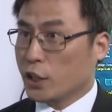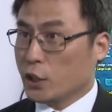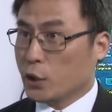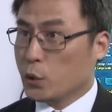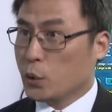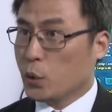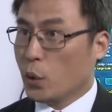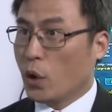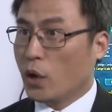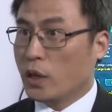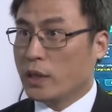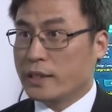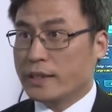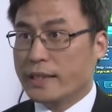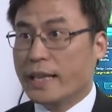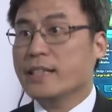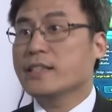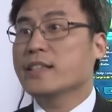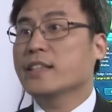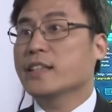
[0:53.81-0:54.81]
control.
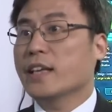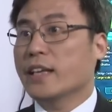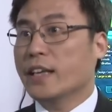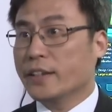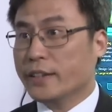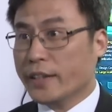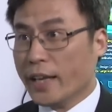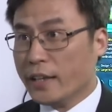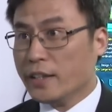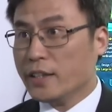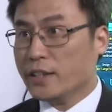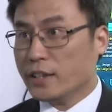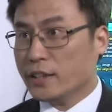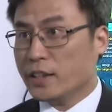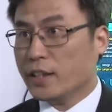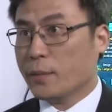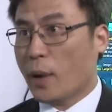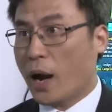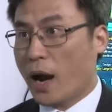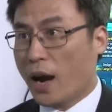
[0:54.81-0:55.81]
That is the
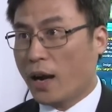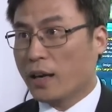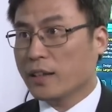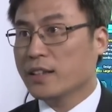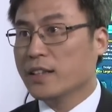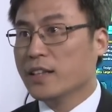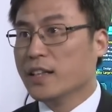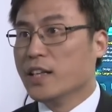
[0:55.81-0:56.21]
intelligent part.